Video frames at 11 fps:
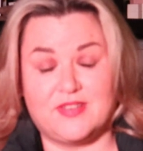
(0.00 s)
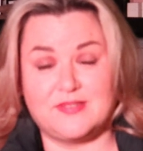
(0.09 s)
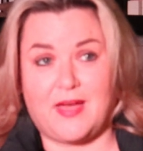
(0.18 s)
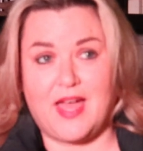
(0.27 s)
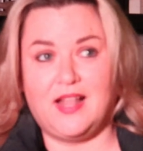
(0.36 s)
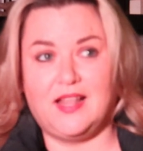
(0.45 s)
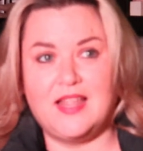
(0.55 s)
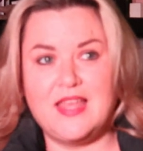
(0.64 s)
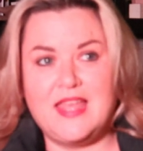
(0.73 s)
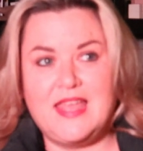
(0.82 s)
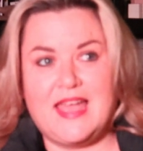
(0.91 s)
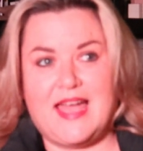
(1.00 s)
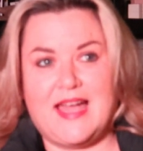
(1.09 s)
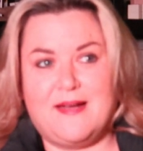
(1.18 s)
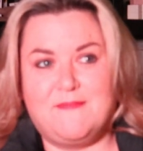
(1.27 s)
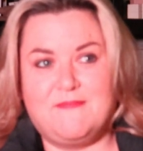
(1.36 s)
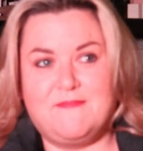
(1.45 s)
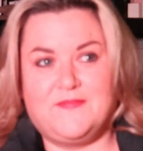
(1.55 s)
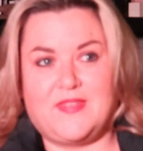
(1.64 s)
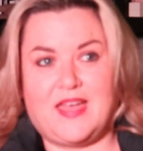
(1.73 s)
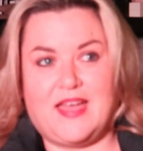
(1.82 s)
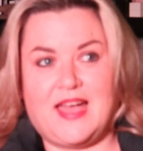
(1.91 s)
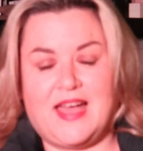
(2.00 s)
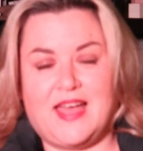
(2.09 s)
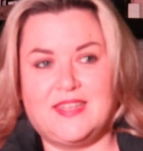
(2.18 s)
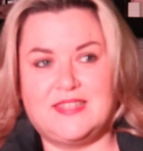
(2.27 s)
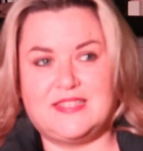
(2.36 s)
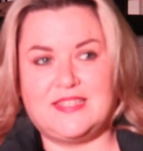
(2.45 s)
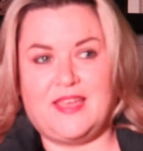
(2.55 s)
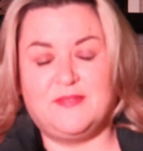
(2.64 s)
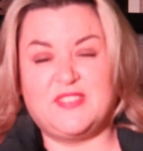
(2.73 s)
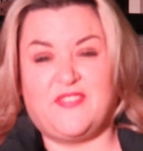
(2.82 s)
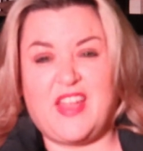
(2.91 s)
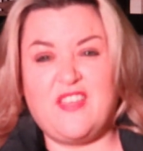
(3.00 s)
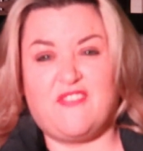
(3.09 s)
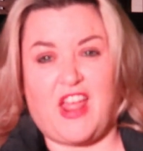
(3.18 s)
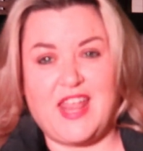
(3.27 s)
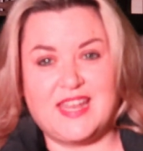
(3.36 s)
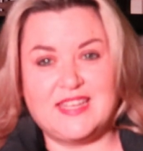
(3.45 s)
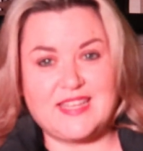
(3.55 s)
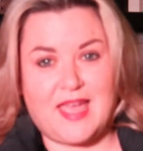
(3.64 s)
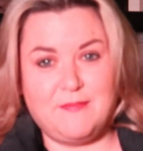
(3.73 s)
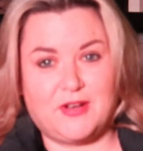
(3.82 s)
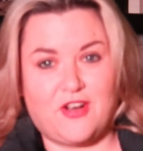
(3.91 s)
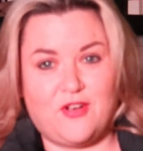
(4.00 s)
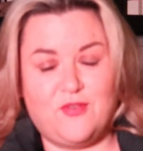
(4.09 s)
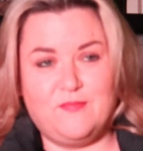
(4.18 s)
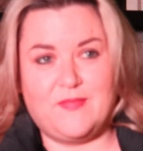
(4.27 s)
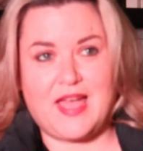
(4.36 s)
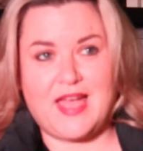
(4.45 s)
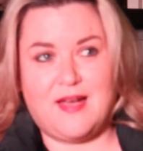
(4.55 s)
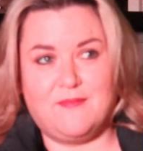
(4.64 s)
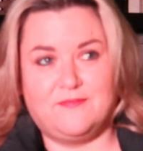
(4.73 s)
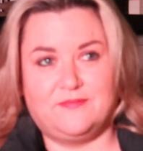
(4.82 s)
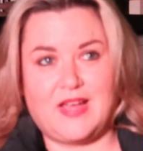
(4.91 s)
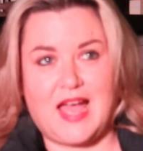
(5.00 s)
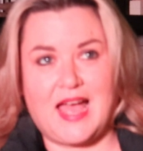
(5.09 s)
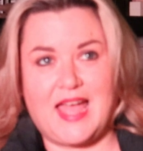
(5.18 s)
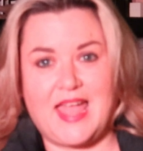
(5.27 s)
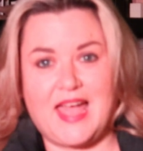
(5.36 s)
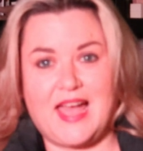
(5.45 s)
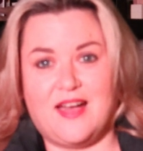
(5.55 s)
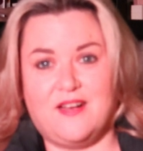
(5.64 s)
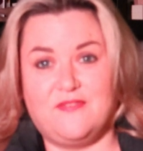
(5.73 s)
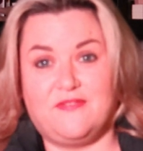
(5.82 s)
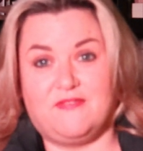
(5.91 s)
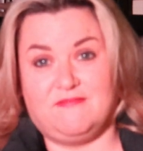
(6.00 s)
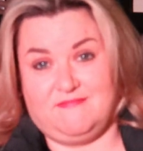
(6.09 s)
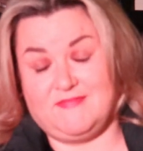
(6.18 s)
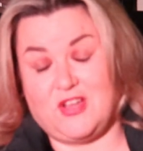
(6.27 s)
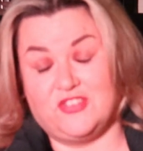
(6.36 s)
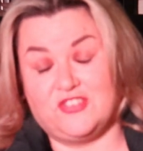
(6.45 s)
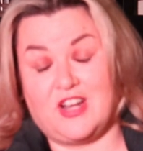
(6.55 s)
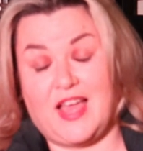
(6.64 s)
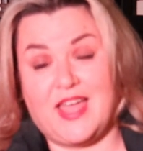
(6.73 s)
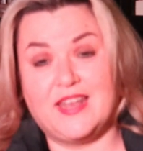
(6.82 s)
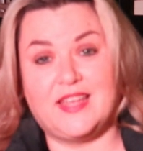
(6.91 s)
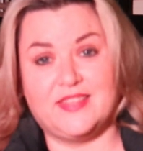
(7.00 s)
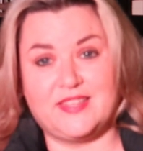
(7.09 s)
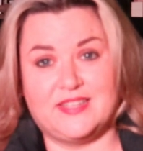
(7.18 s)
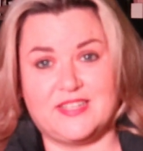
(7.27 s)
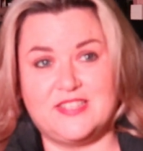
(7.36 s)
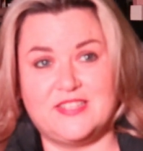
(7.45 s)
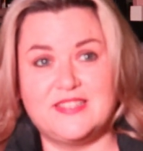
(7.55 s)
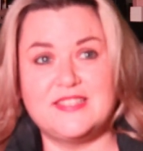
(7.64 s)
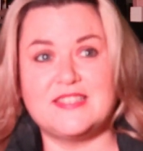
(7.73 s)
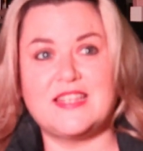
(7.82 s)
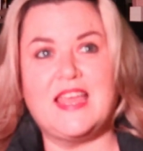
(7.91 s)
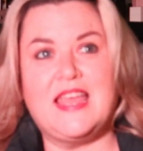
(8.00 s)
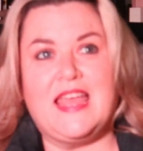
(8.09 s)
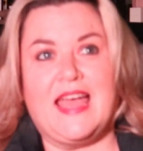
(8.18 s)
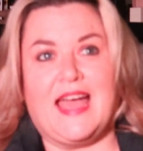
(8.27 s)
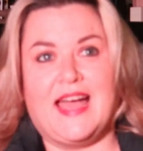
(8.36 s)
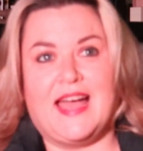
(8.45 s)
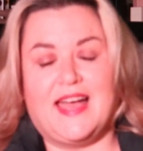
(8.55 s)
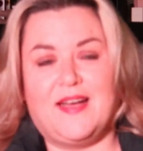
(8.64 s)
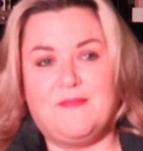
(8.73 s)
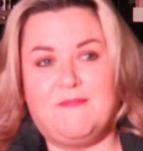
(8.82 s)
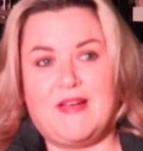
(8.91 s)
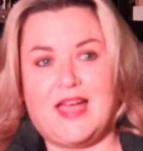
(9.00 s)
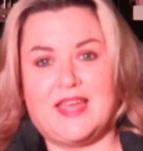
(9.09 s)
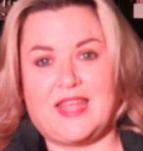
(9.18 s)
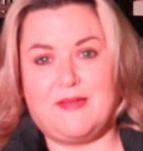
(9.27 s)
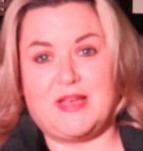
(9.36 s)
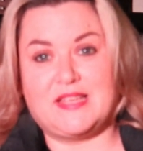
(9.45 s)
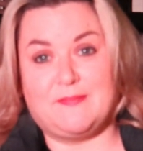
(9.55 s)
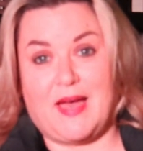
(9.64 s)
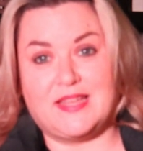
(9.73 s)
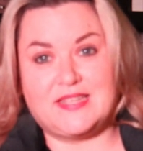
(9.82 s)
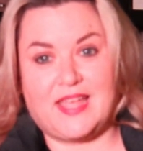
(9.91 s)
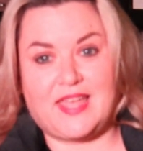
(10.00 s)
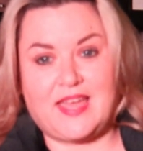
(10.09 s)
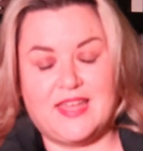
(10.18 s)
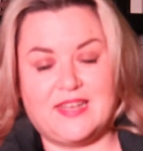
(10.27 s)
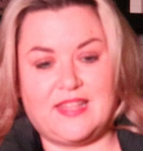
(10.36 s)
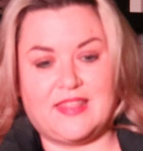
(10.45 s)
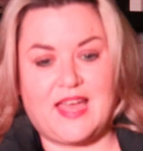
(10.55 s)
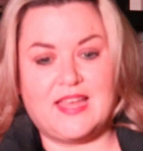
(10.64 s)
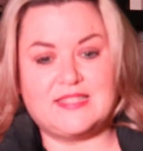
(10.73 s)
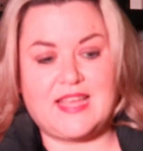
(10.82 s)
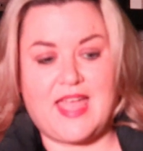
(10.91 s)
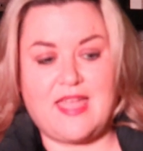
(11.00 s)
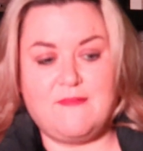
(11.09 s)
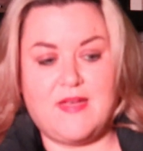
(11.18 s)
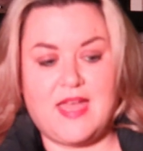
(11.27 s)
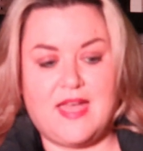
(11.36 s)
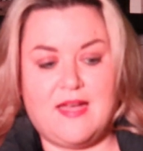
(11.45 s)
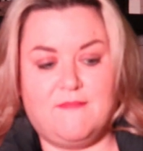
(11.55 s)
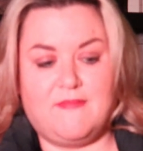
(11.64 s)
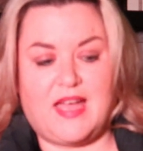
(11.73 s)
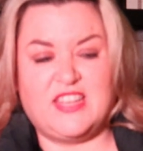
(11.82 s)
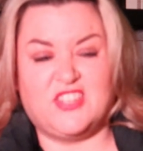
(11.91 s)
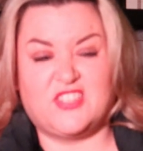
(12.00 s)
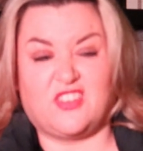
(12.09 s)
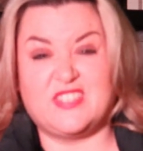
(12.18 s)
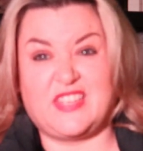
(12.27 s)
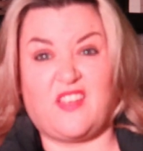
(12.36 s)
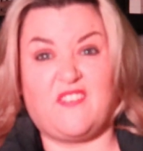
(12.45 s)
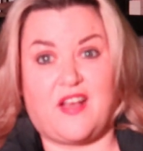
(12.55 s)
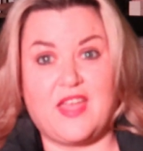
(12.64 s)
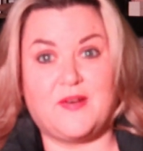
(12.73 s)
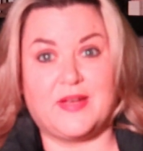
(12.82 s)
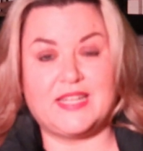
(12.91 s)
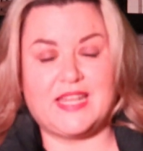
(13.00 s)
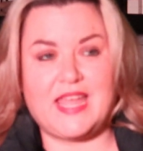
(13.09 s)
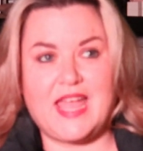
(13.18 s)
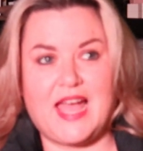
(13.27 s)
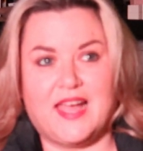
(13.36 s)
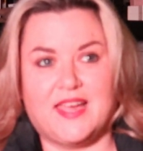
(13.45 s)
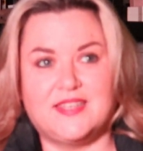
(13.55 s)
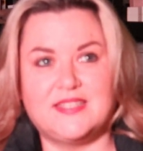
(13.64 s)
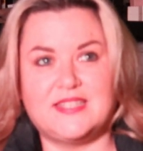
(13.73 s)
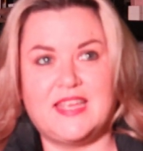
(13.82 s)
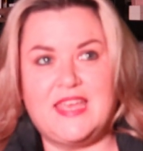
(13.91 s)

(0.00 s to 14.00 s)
as well, and it was a very frightening time in our home. I have underlying health conditions, and I'm asthmatic, and at that time I just got sick very quickly, and